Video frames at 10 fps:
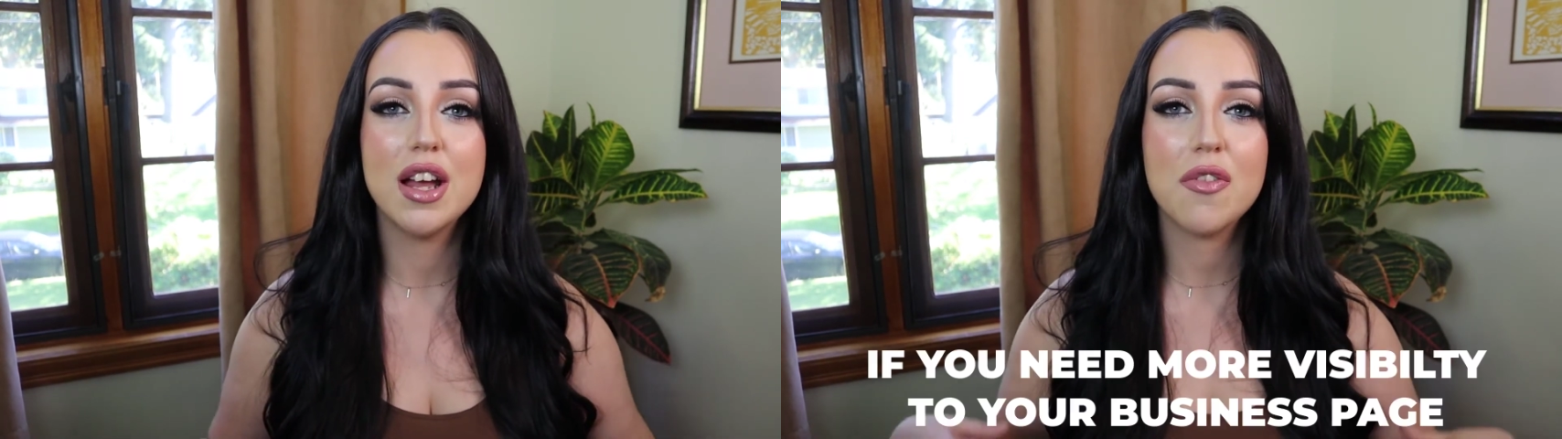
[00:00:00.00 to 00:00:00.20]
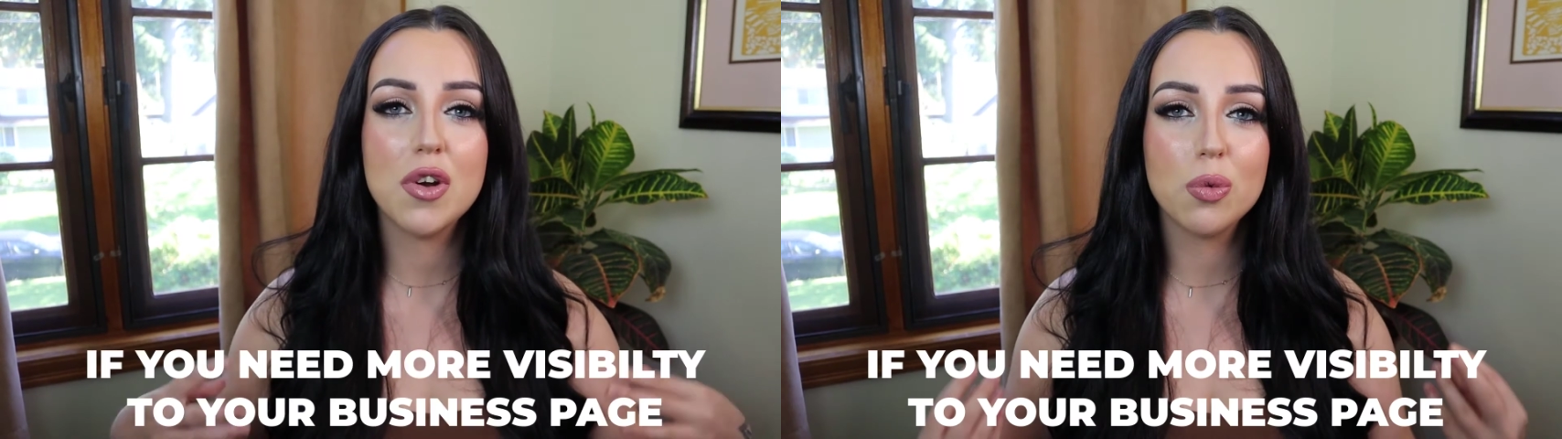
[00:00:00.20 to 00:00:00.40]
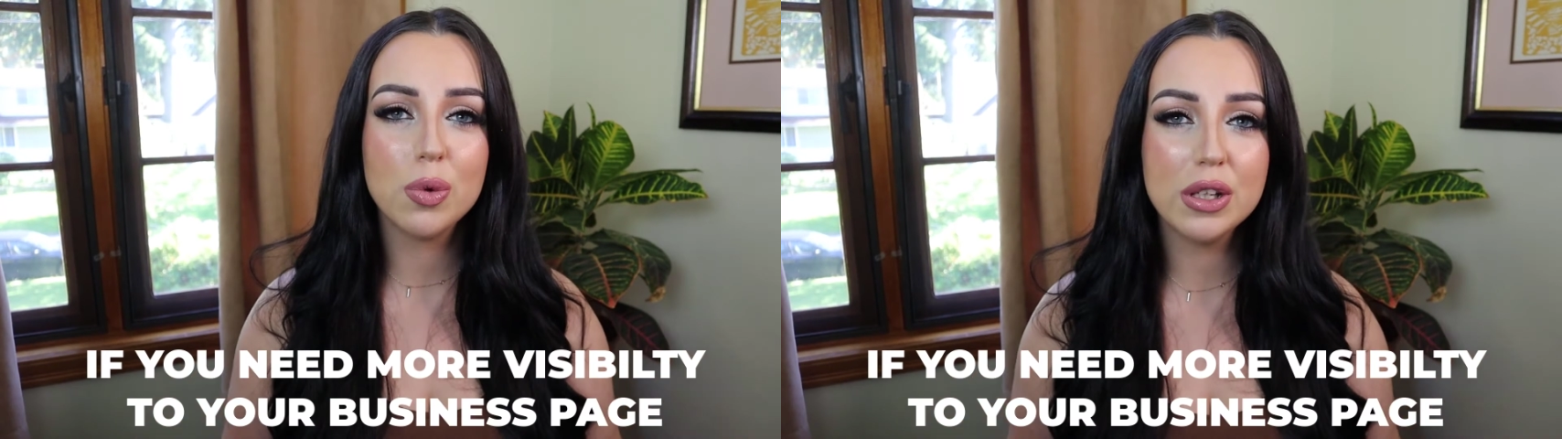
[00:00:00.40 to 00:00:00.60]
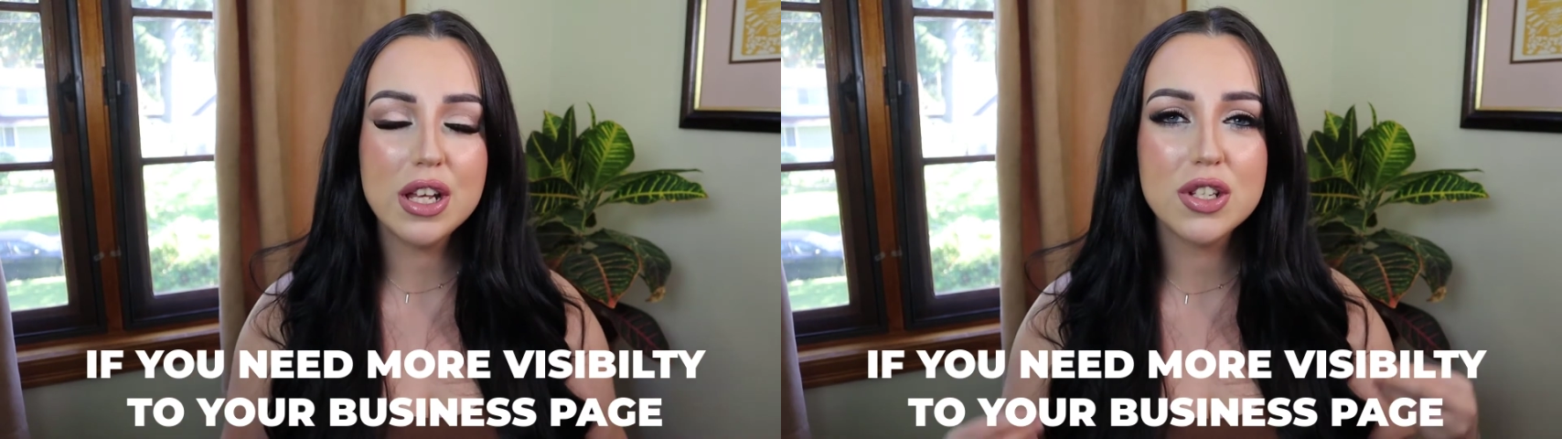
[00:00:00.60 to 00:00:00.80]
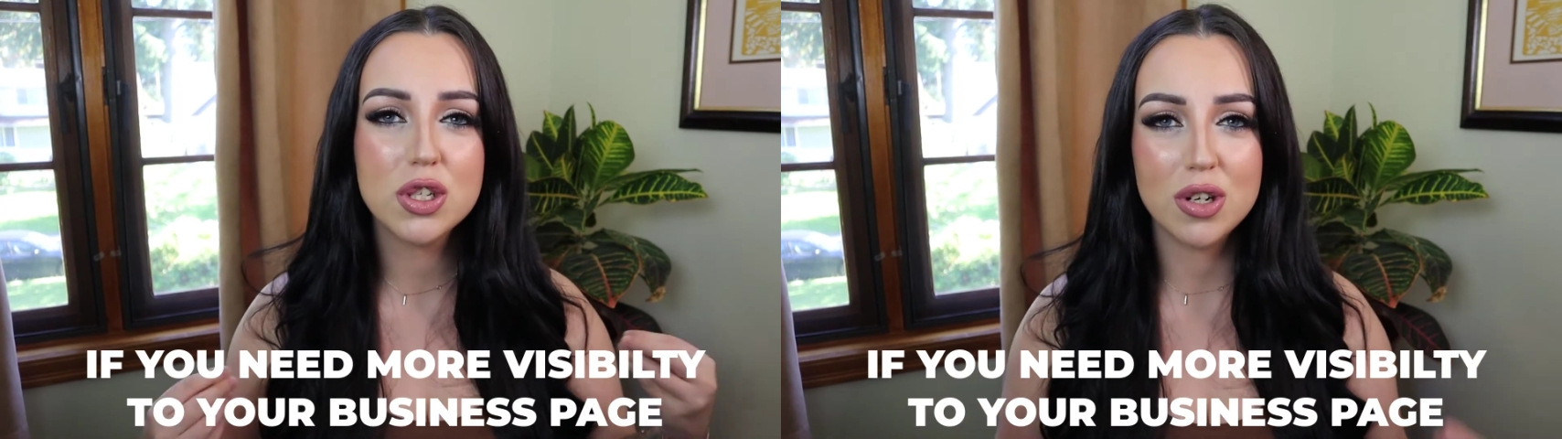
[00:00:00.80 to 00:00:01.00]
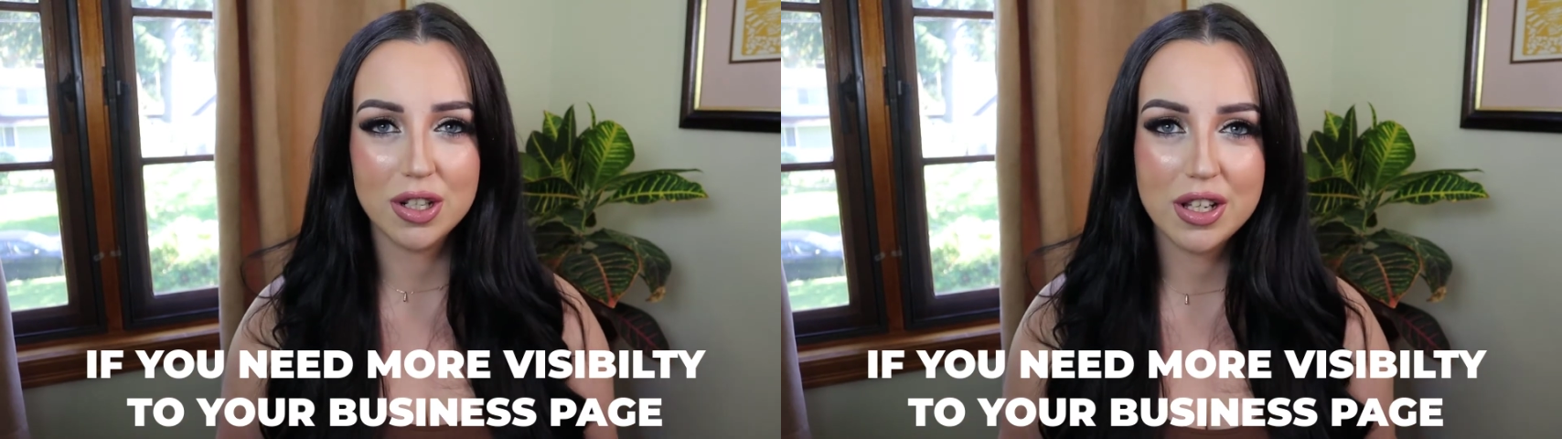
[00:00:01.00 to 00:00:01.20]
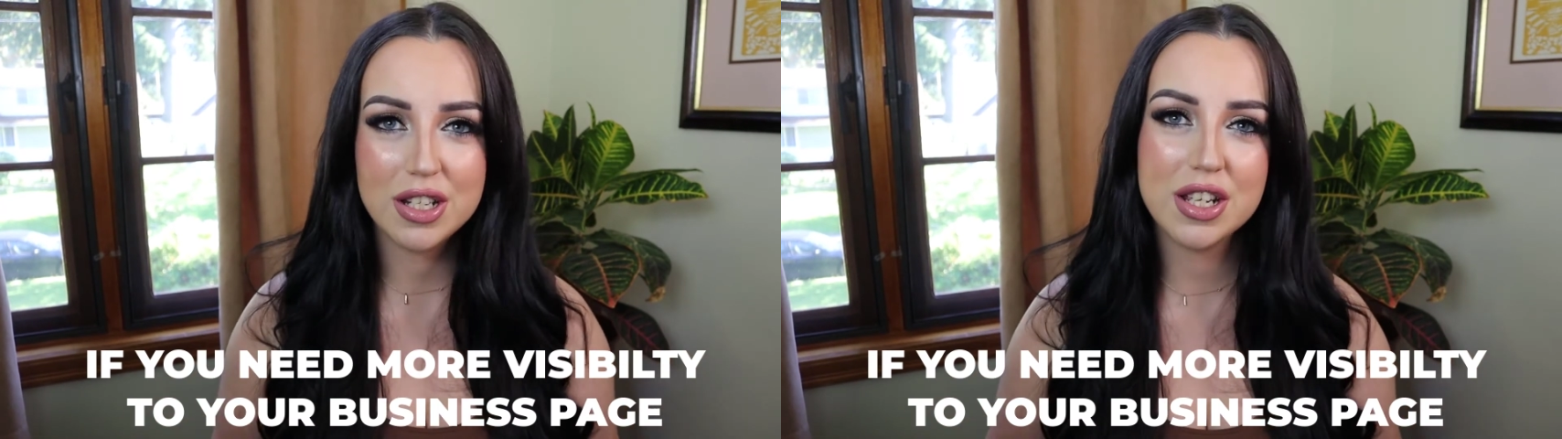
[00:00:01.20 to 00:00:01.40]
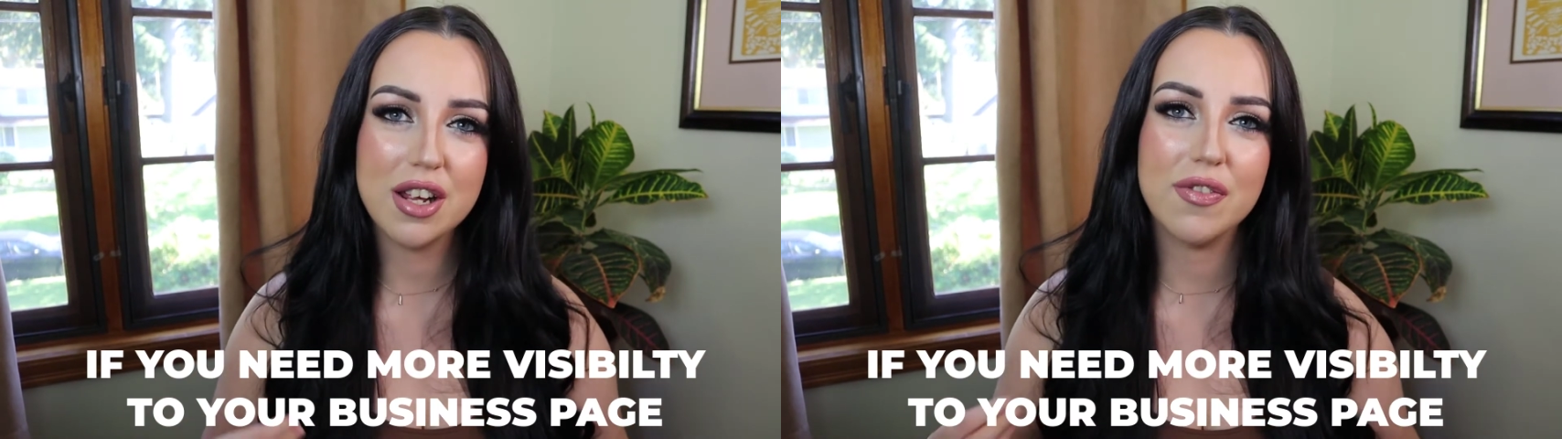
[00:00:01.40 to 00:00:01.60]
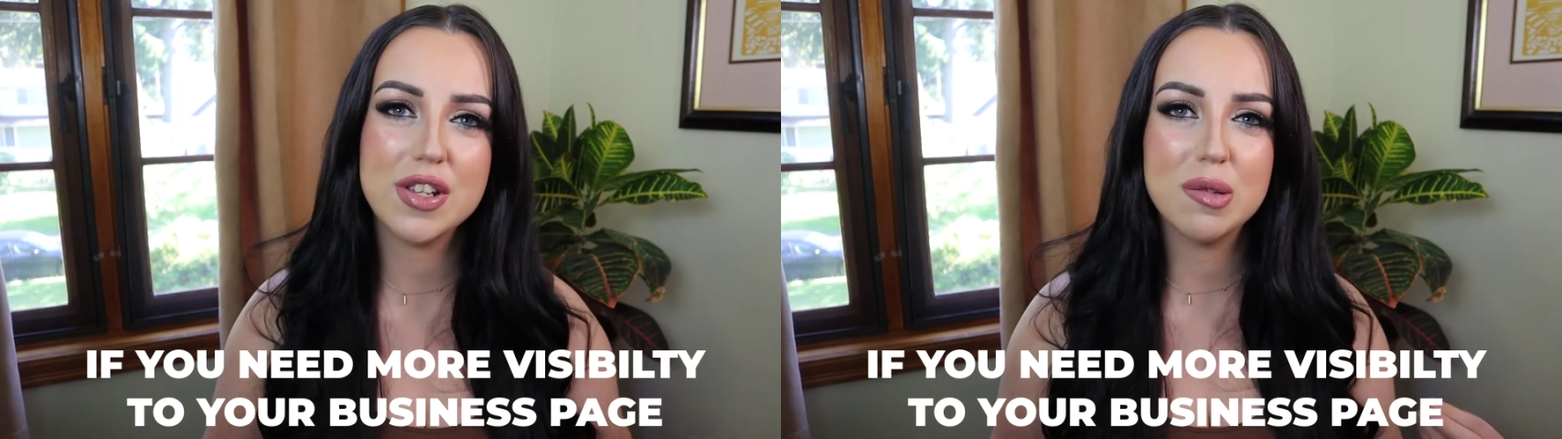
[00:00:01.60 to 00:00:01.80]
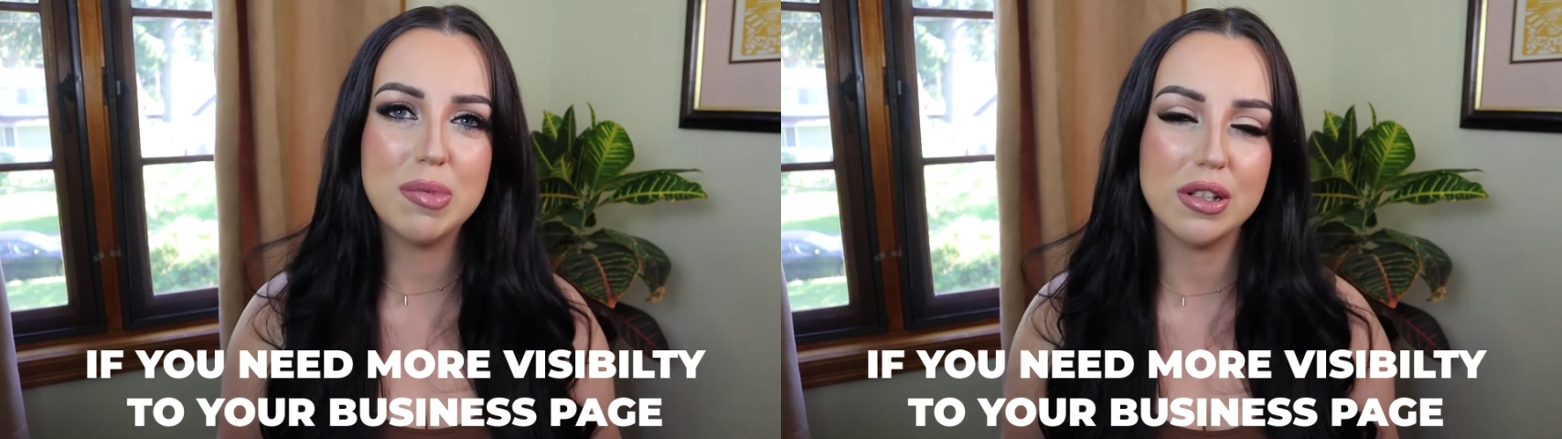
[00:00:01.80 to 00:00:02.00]
If you're really struggling to get
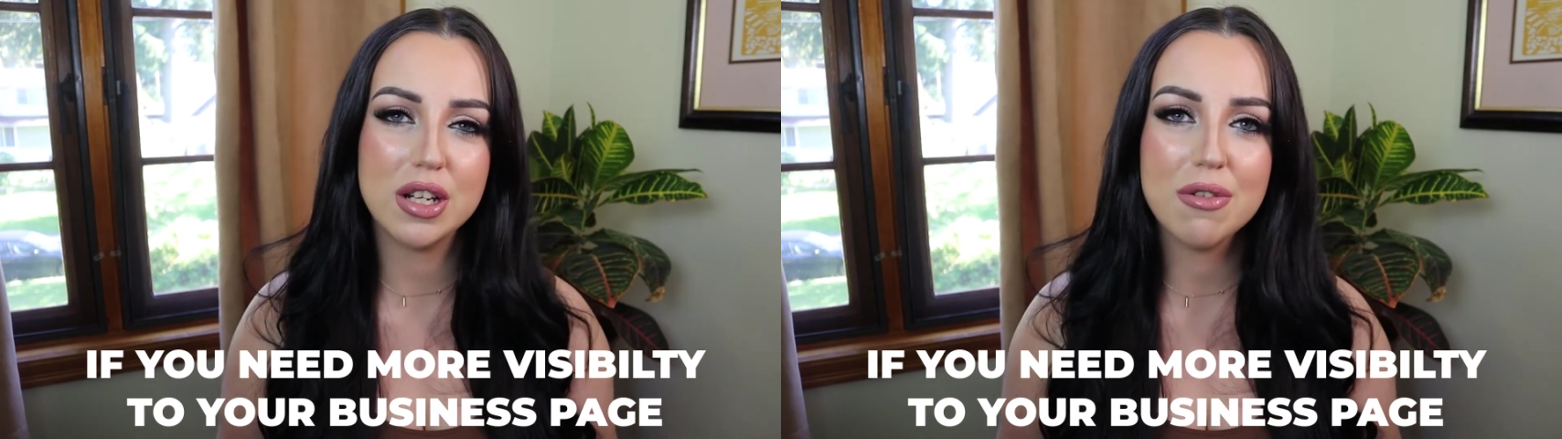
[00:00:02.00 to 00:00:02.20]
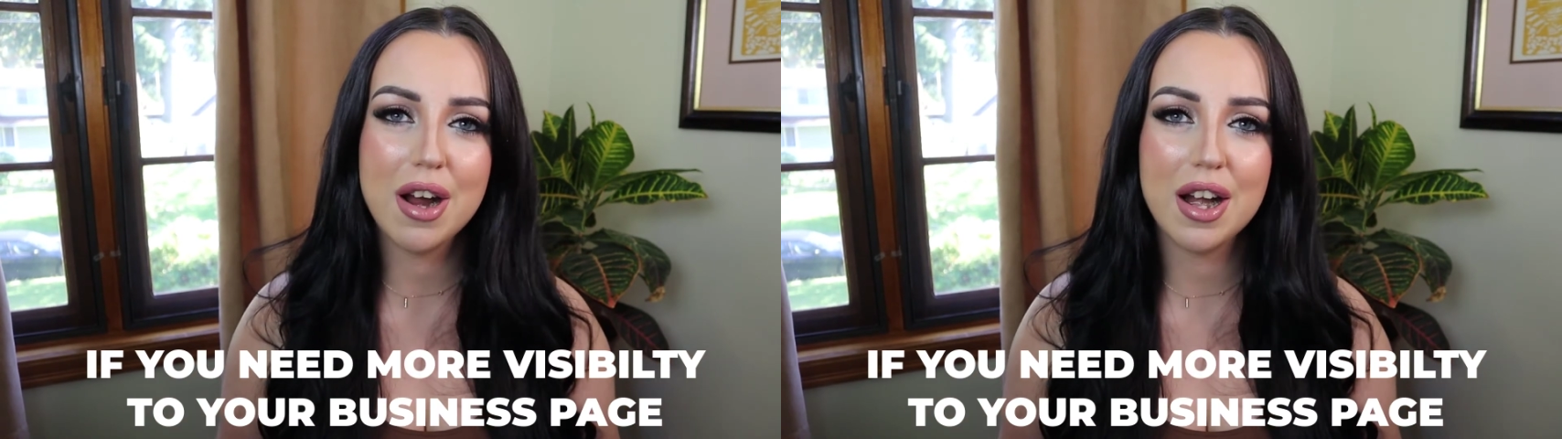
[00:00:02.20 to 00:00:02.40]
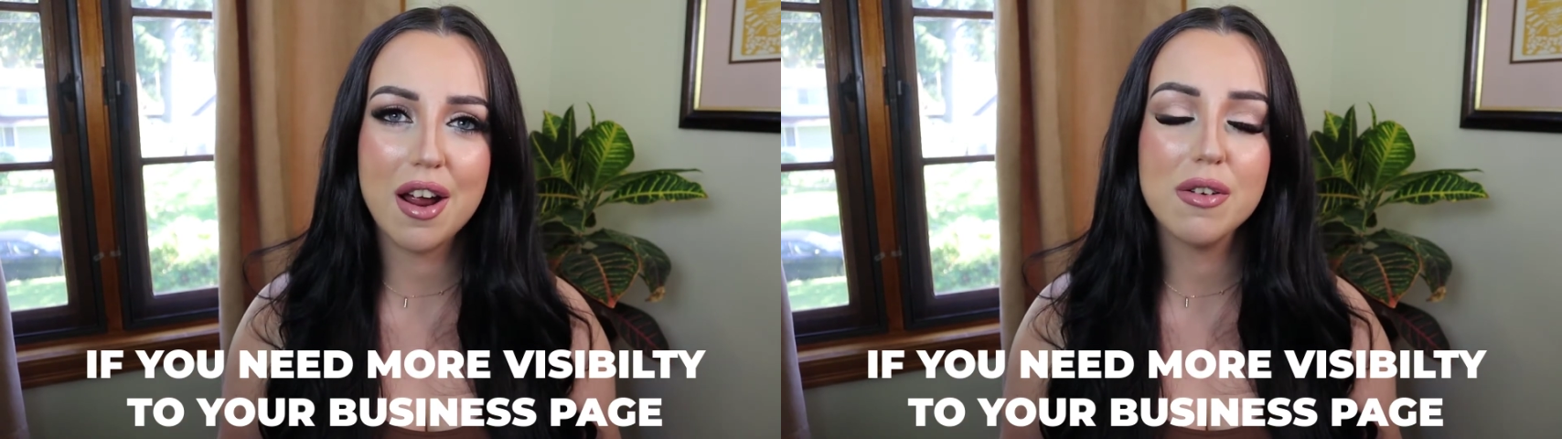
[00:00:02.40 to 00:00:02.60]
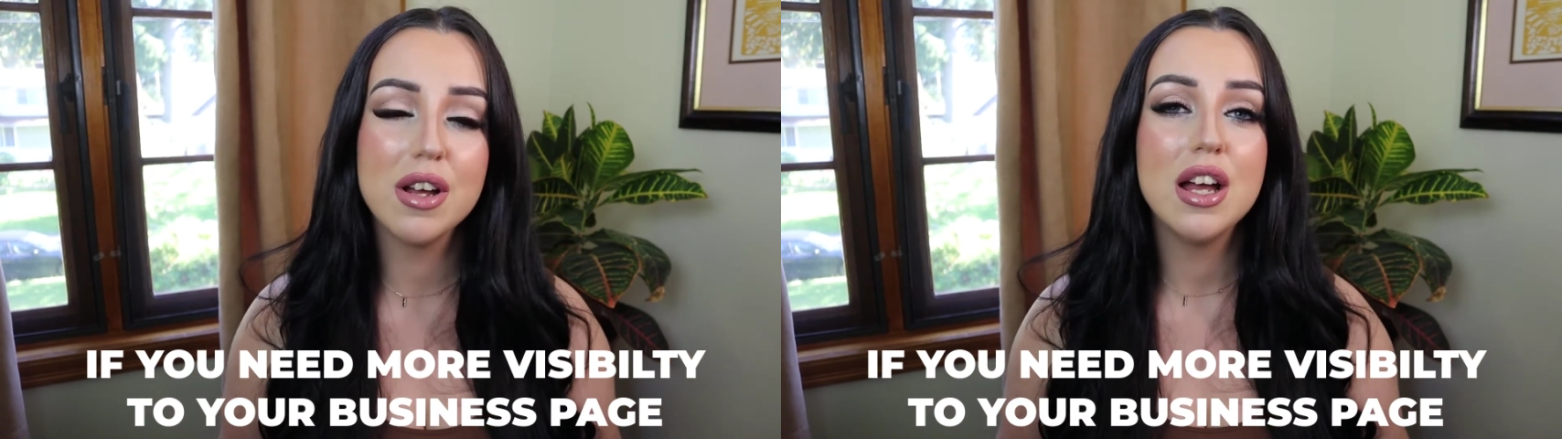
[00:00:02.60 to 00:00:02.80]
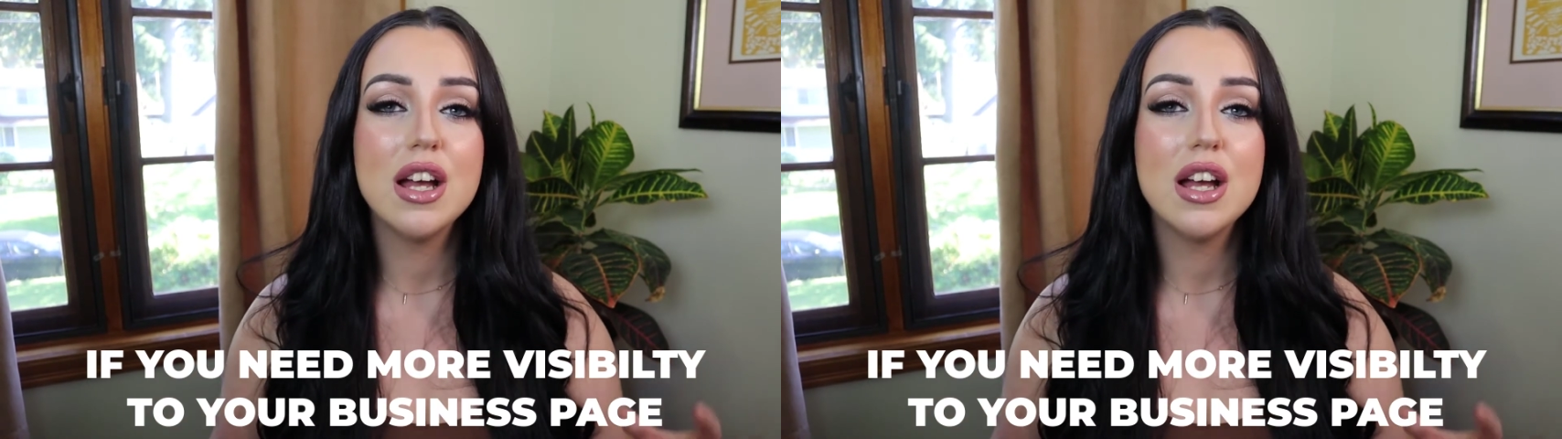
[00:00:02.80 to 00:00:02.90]
visibility right now,